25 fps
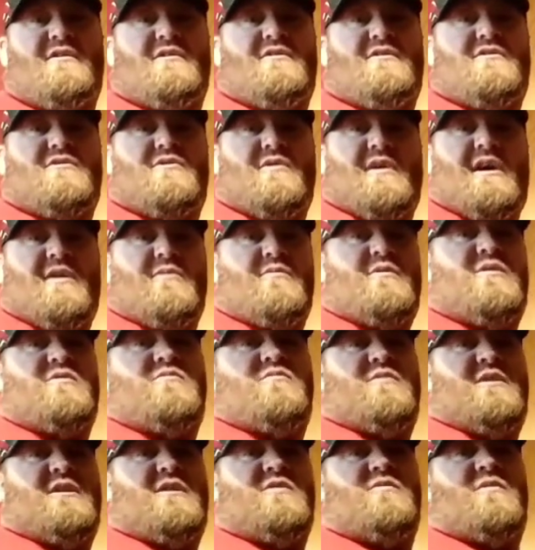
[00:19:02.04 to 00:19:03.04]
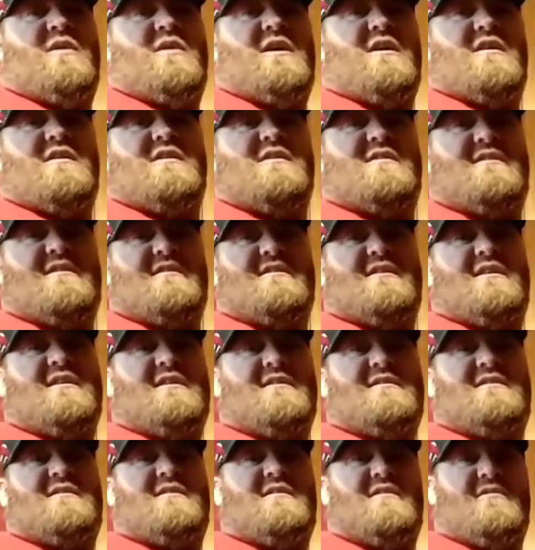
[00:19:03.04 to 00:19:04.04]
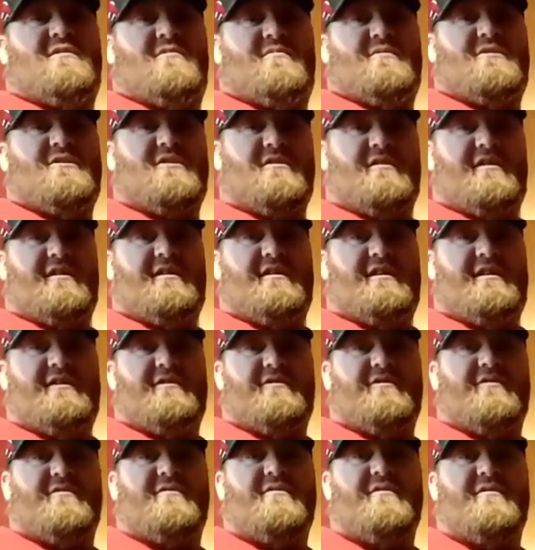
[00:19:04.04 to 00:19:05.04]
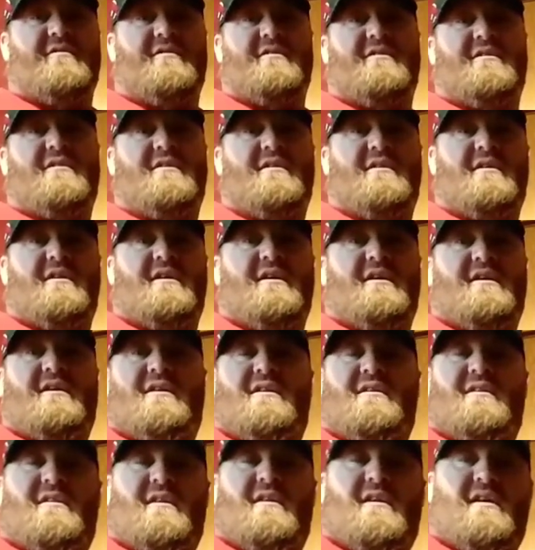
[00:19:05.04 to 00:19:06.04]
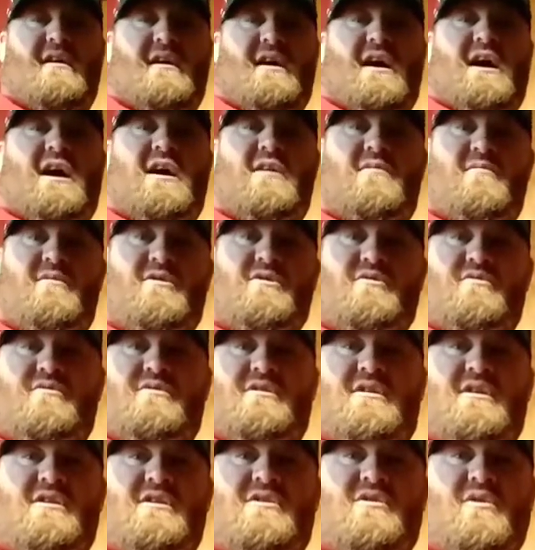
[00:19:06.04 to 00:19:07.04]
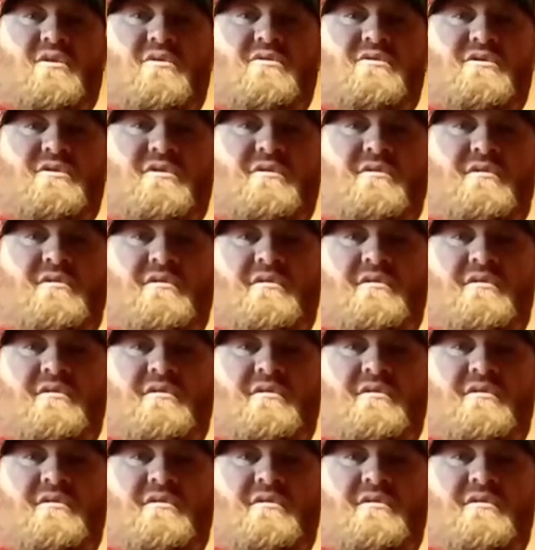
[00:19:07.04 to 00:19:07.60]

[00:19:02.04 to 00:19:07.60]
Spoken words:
So I wouldn't really wear this as a conceal with just a t-shirt. I would use this holster